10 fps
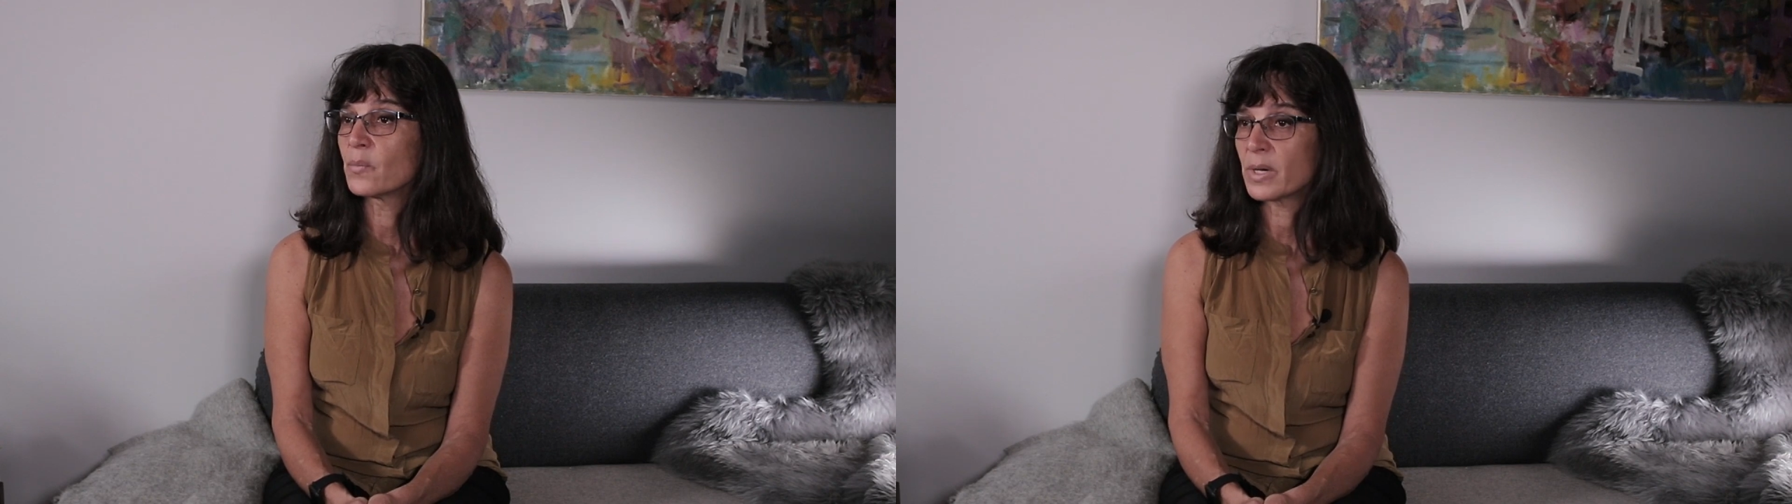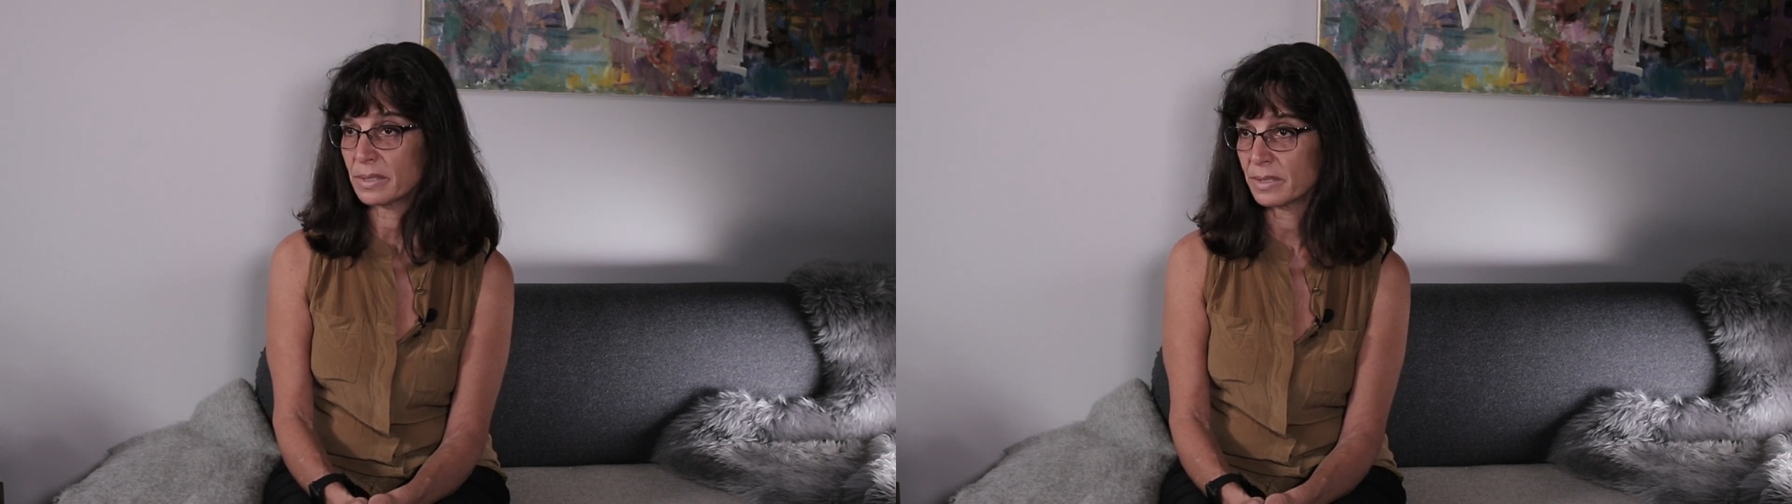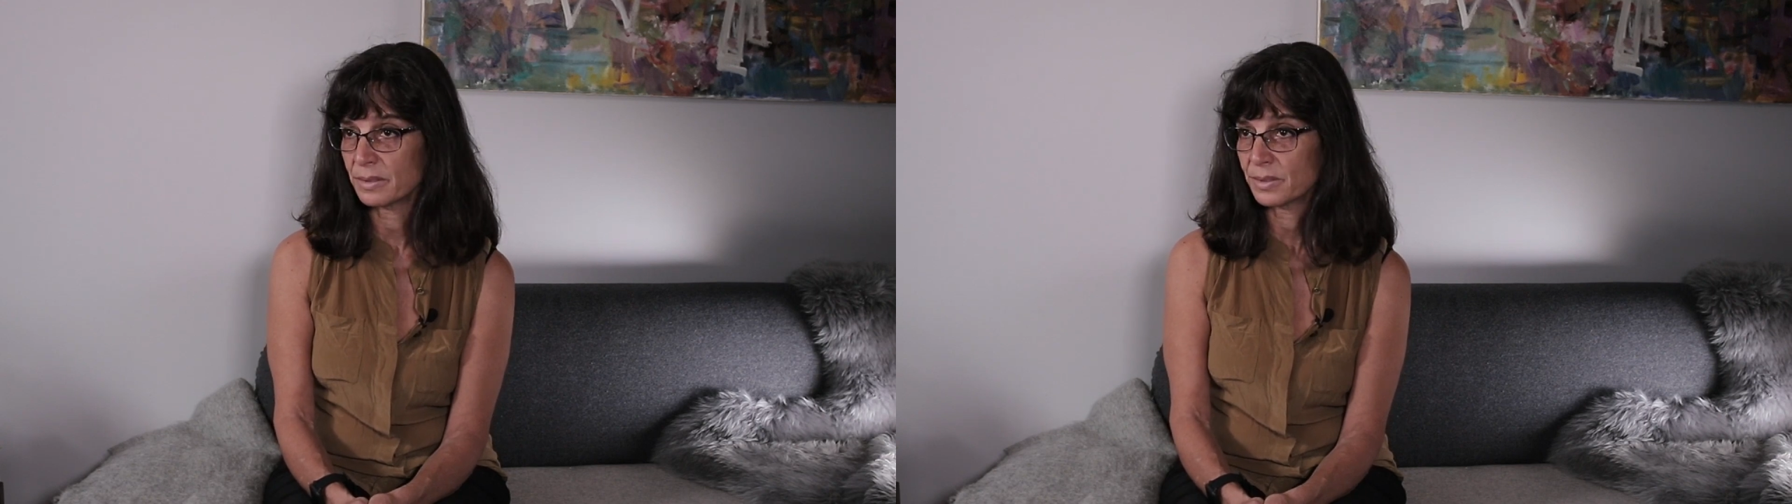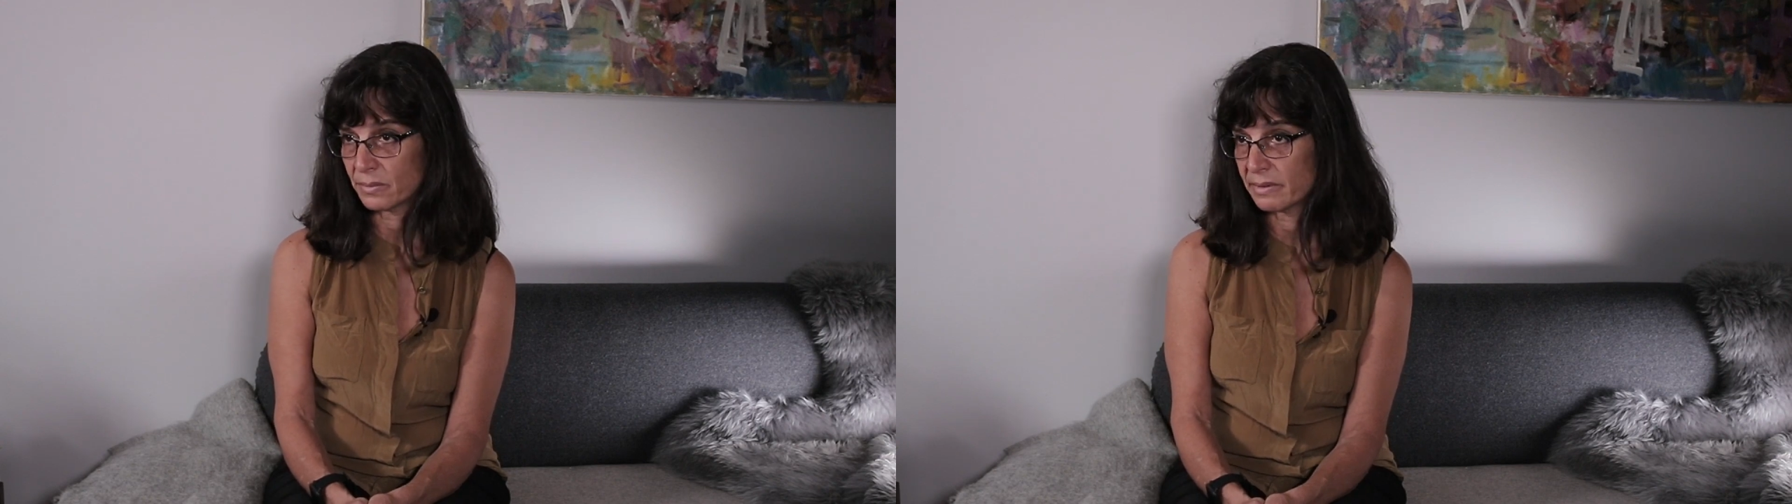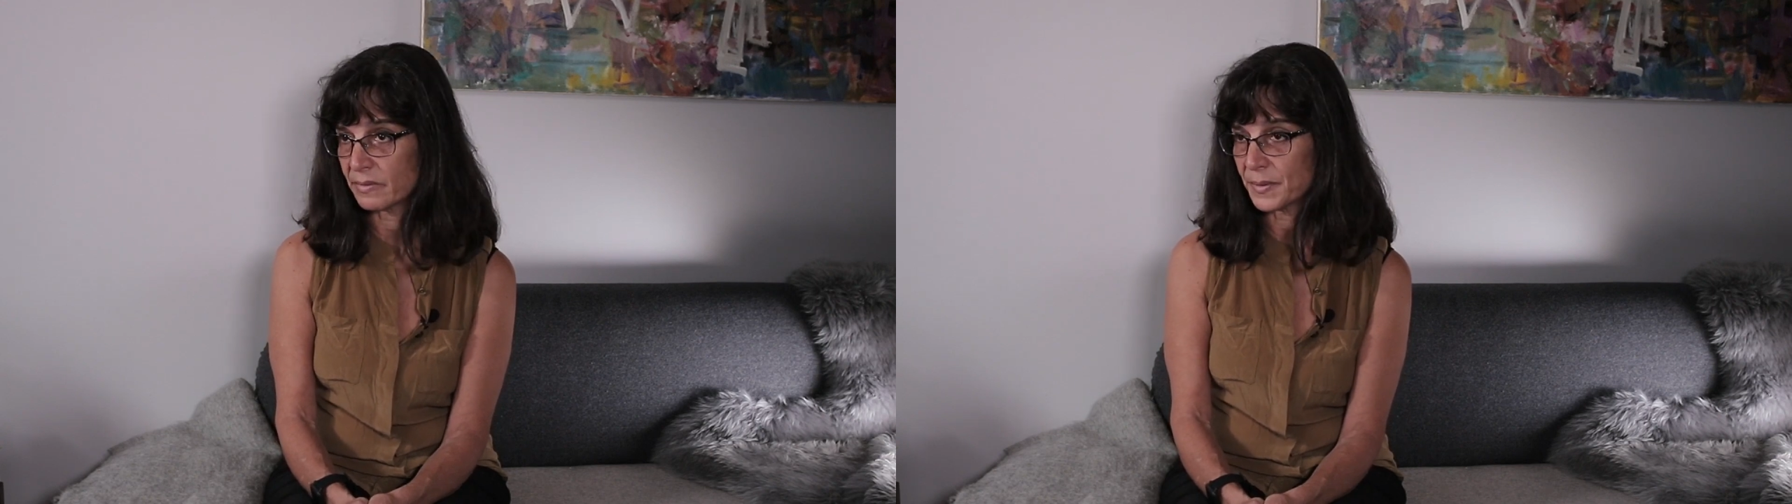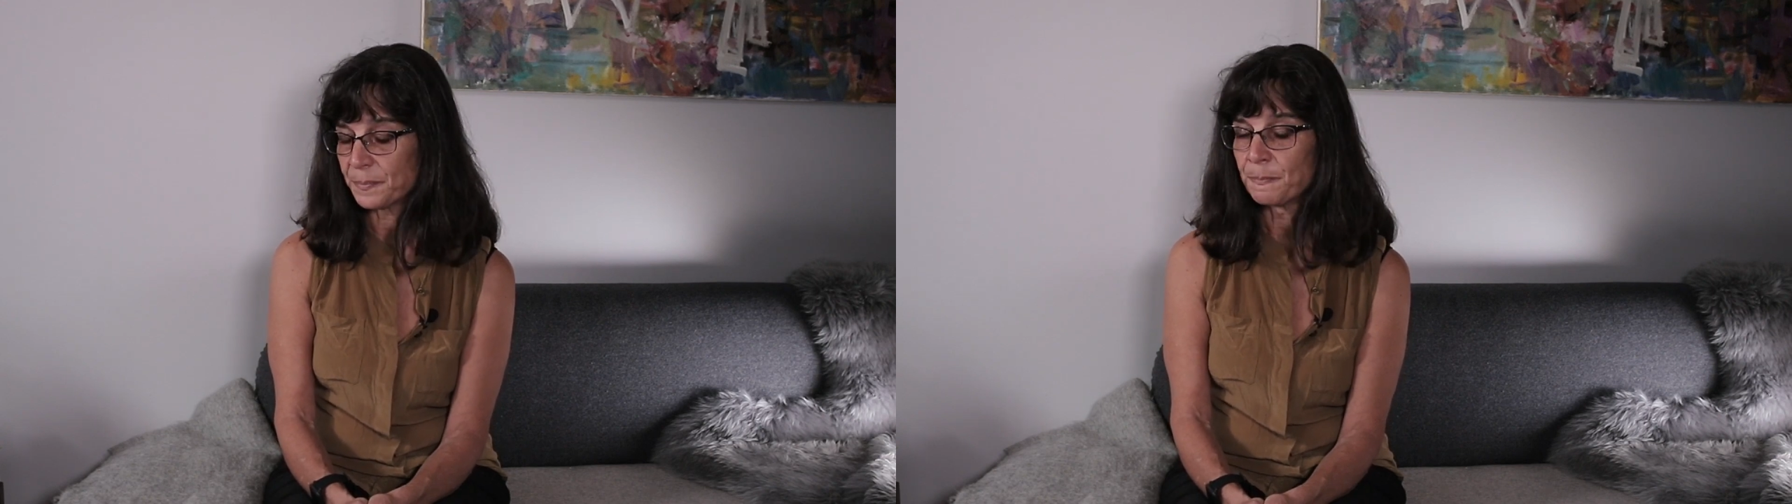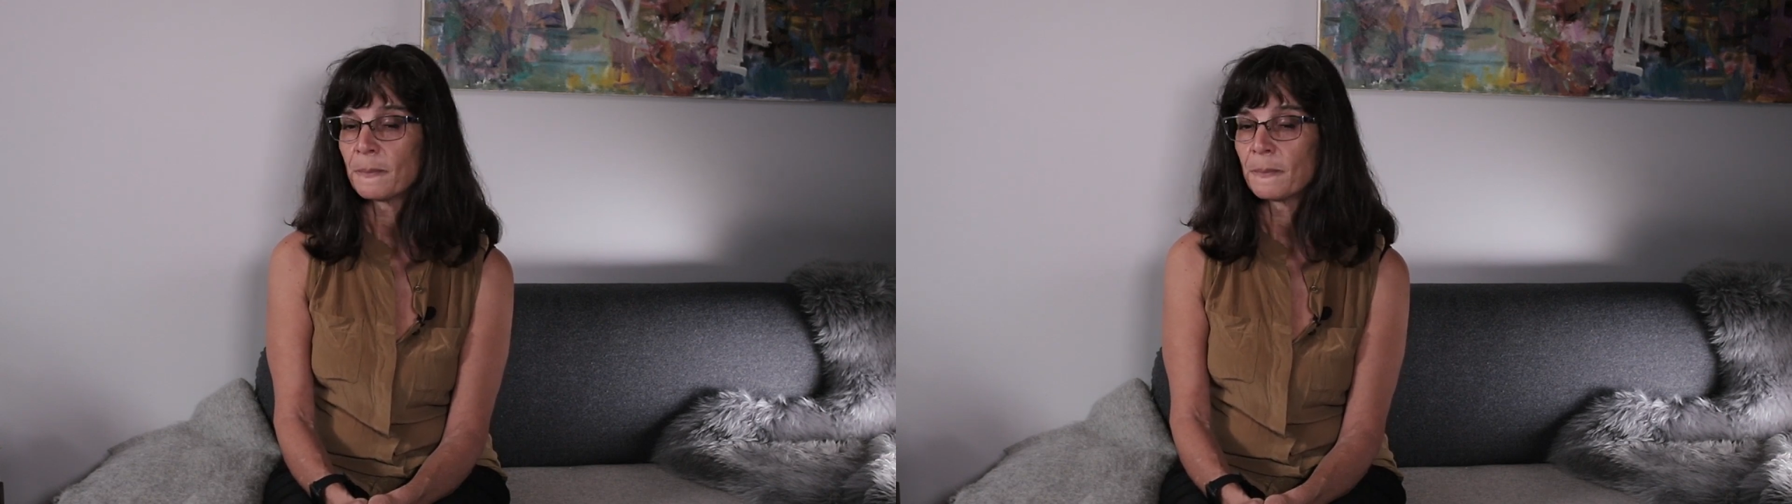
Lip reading: whatsoever.